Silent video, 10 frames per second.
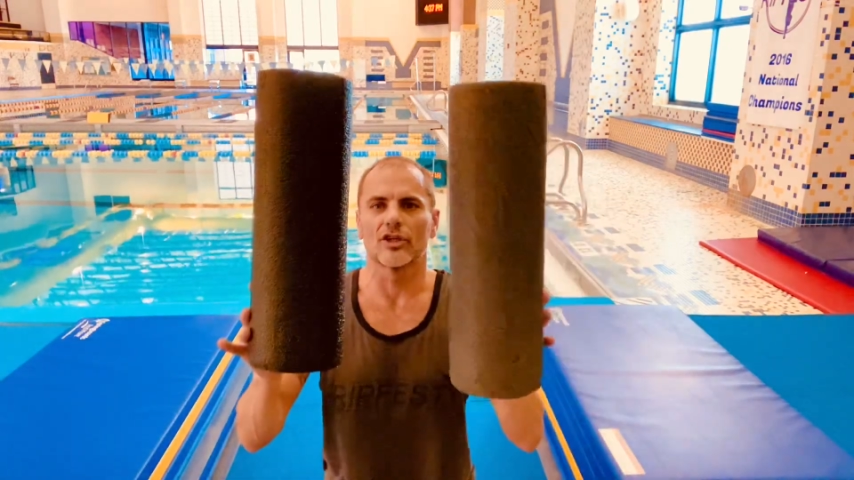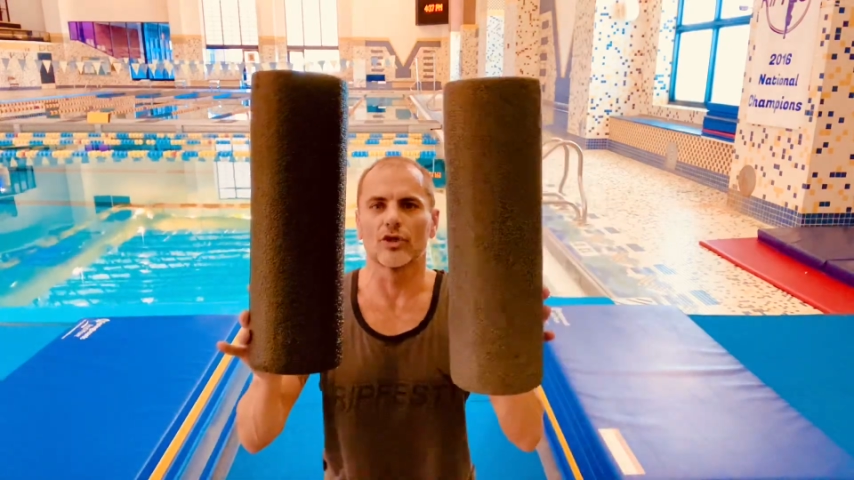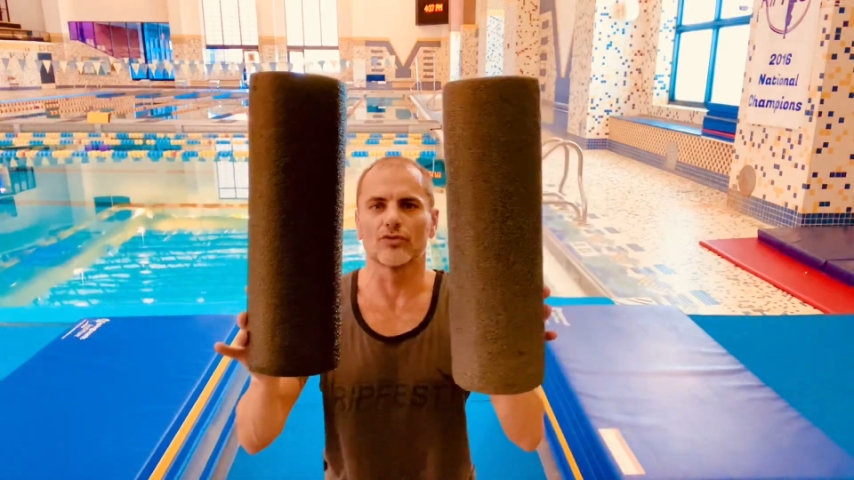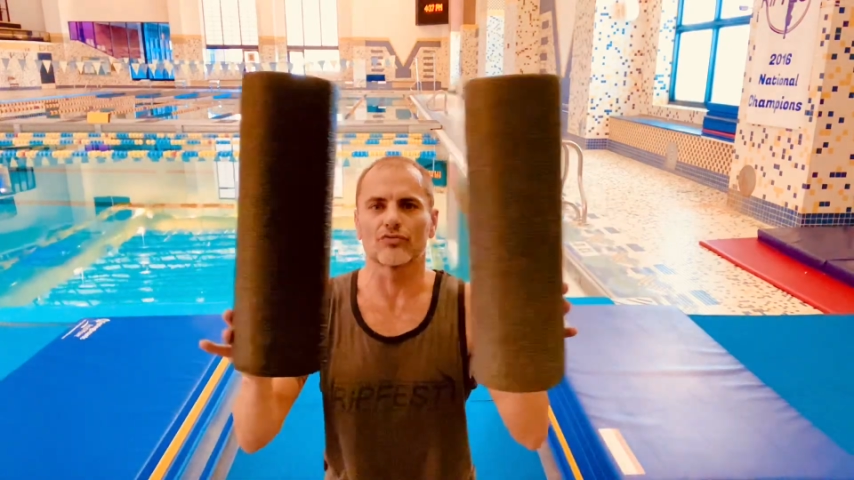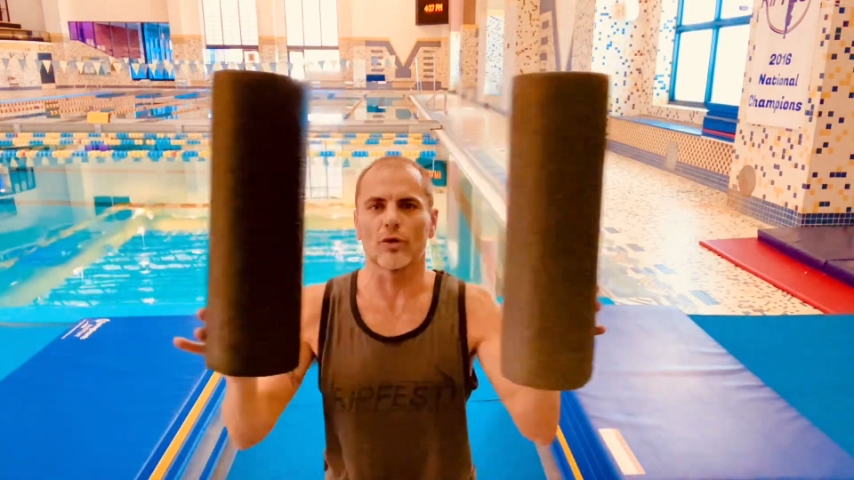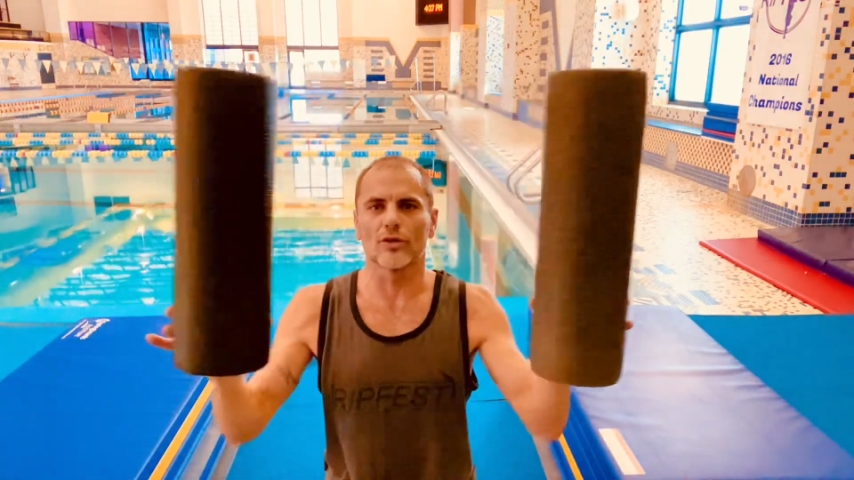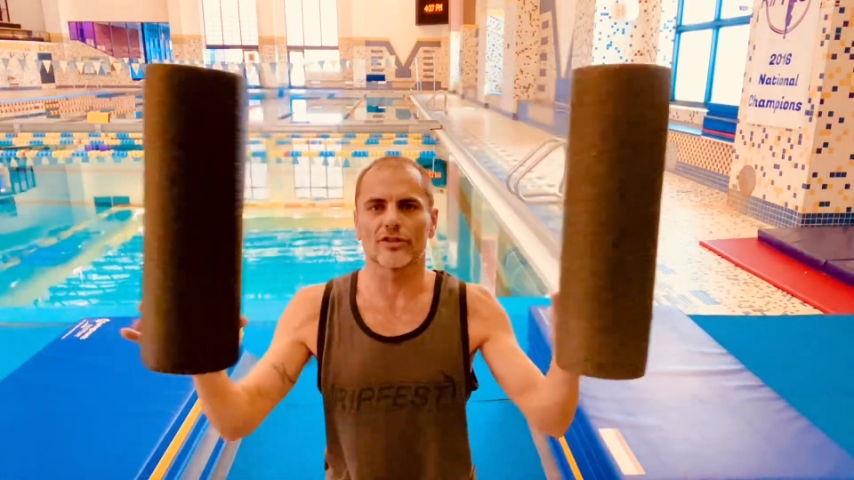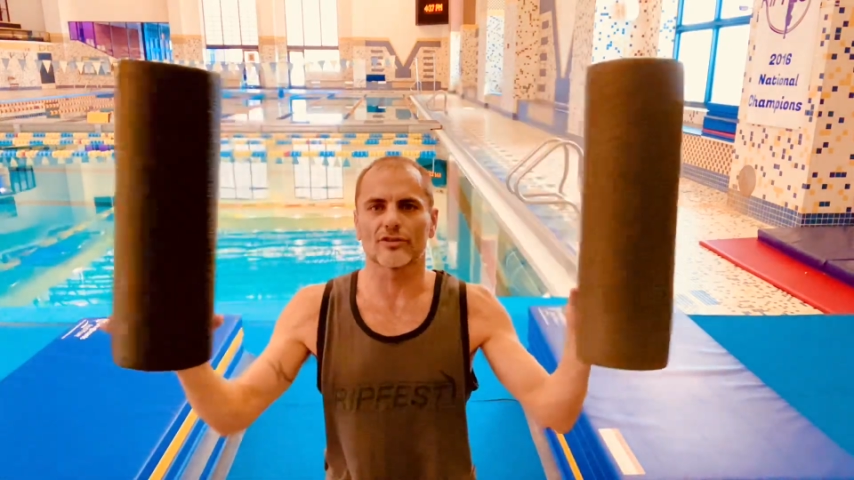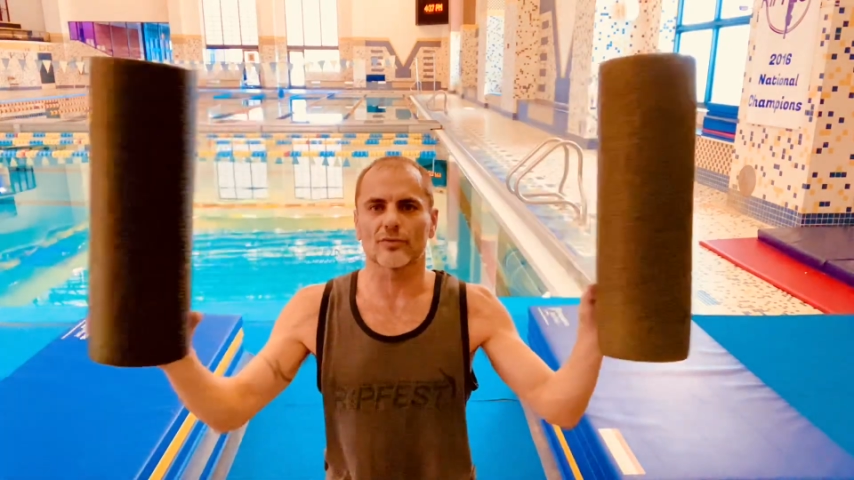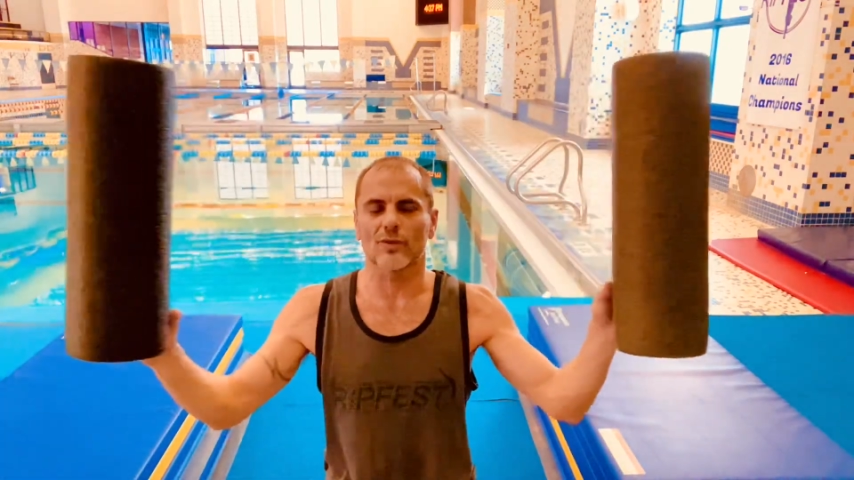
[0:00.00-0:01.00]
use
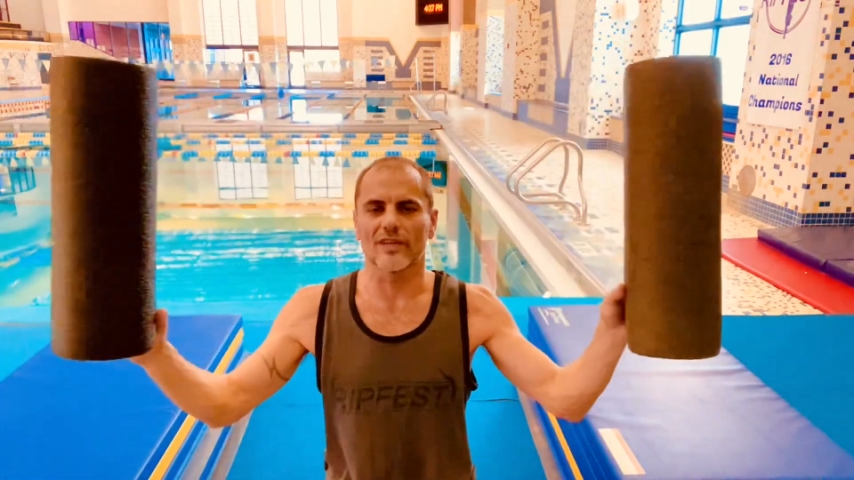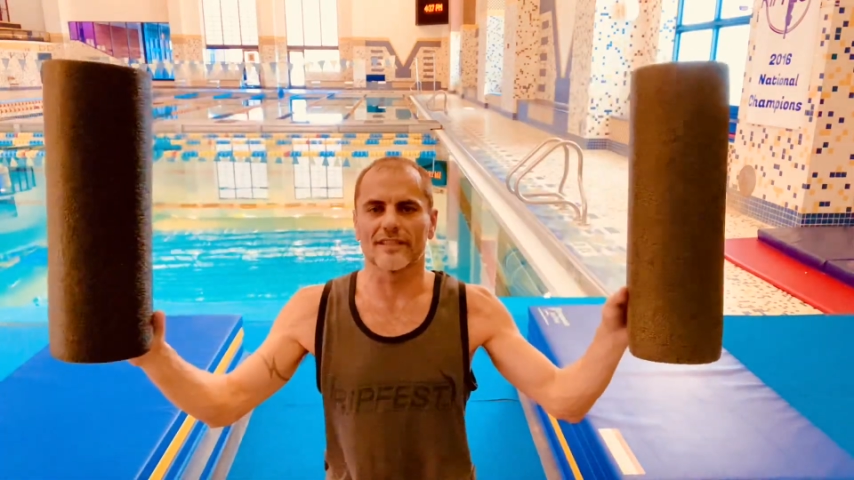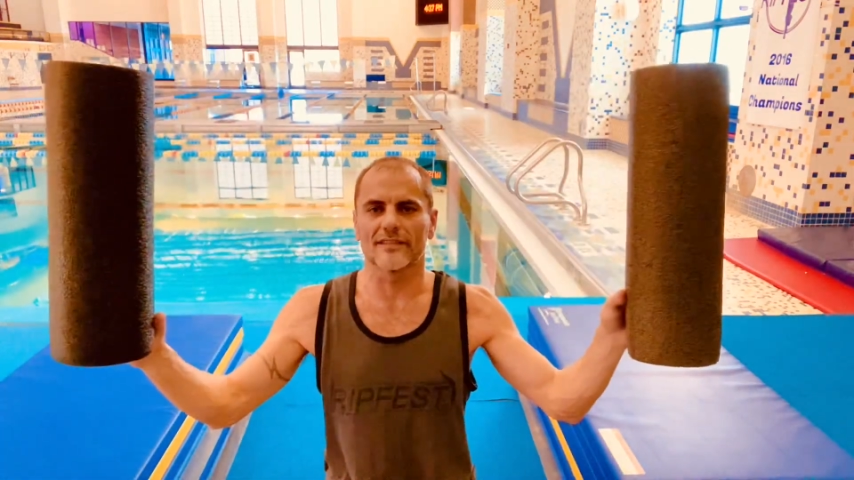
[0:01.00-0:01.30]
rollers where they